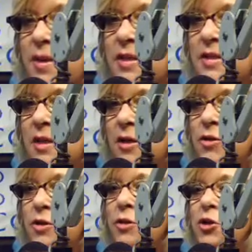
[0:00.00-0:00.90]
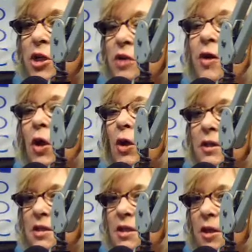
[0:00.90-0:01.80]
that you do, because you have a
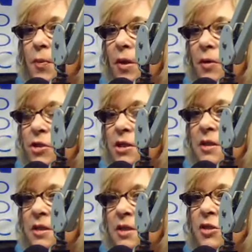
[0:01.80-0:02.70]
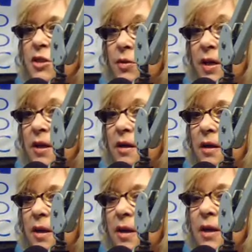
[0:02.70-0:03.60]
holistic approach to this that's unique.
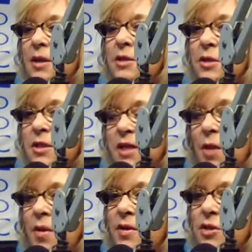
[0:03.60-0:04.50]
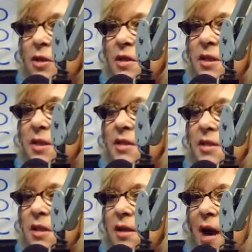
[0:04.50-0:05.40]
So stay with us. You're listening to the Cindy
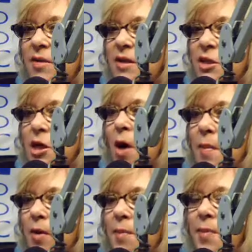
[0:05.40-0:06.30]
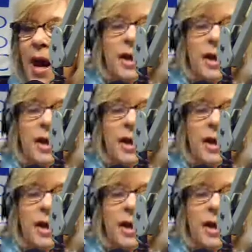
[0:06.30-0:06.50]
Laverty Show. I'll be right back.